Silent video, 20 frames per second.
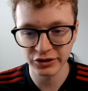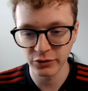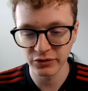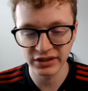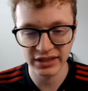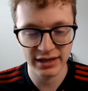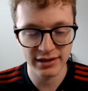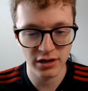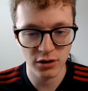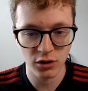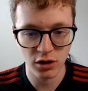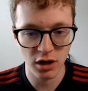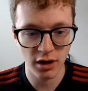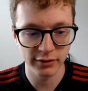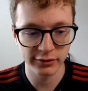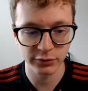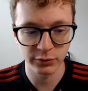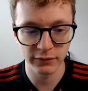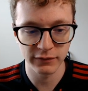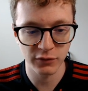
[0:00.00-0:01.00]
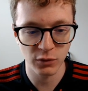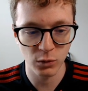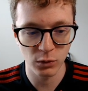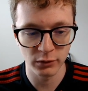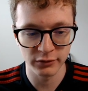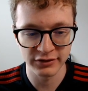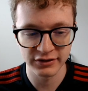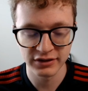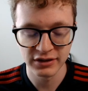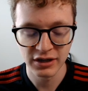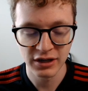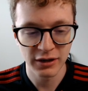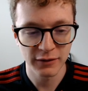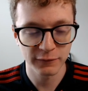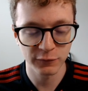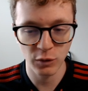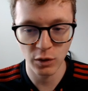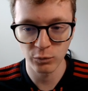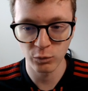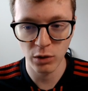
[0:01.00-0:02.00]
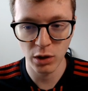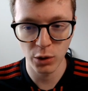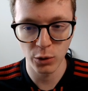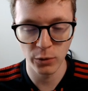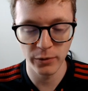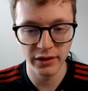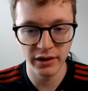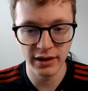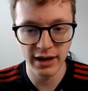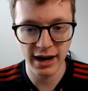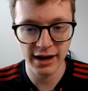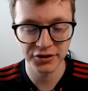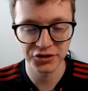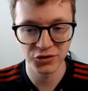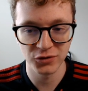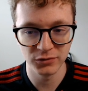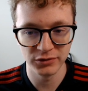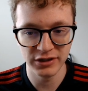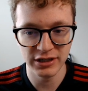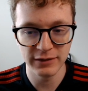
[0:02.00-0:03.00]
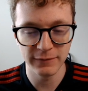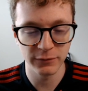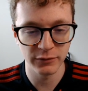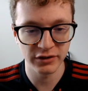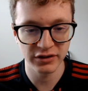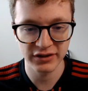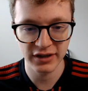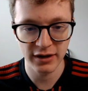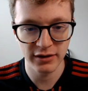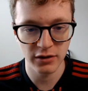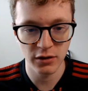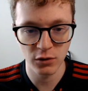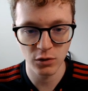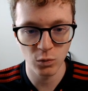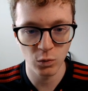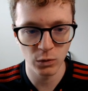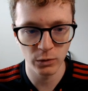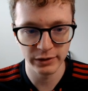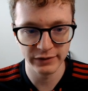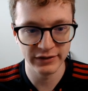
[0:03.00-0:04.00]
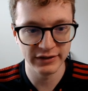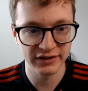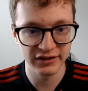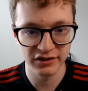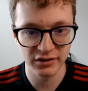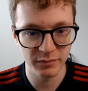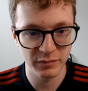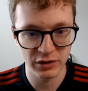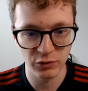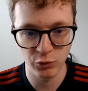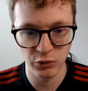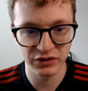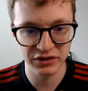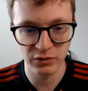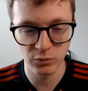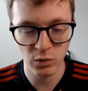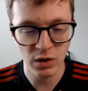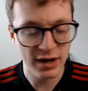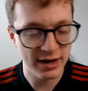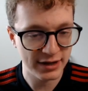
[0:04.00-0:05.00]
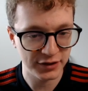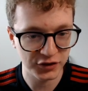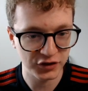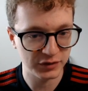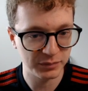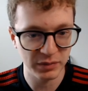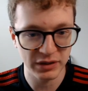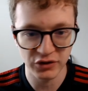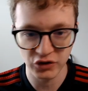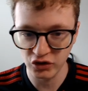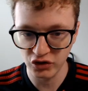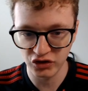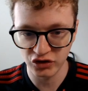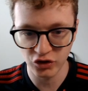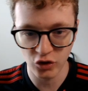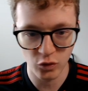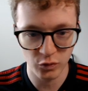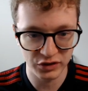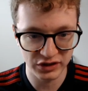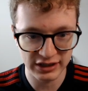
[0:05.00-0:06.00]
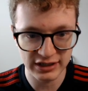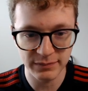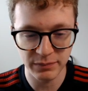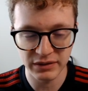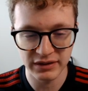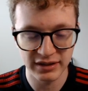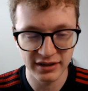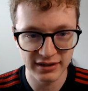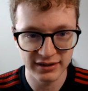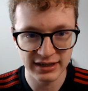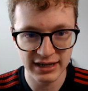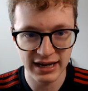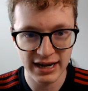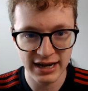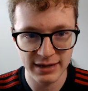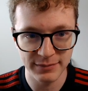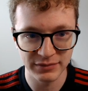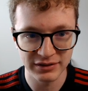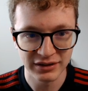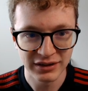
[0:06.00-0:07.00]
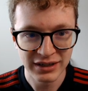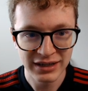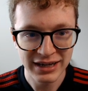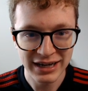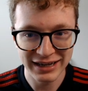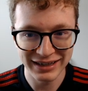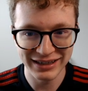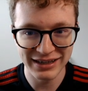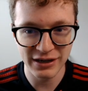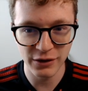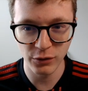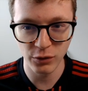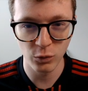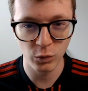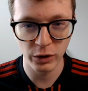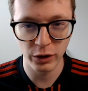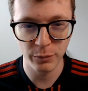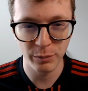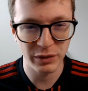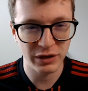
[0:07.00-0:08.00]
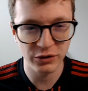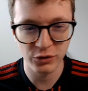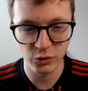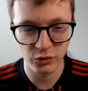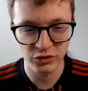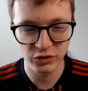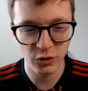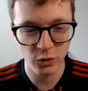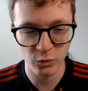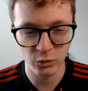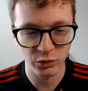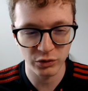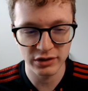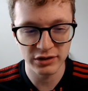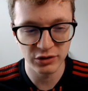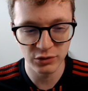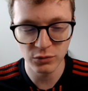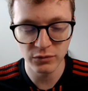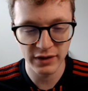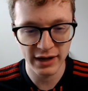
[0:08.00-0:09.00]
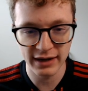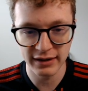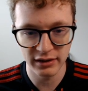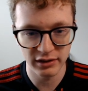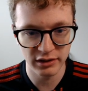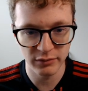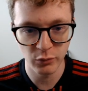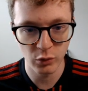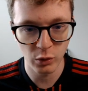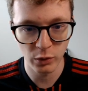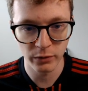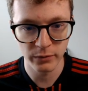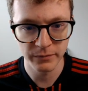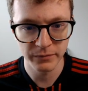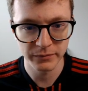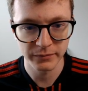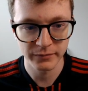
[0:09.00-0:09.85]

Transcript: So Sandy Alcantara, of course, front runner in the National League for the Cy Young Award, and this is a big reason why he just pitches so deep into the games in an era where pitchers don't really do that anymore.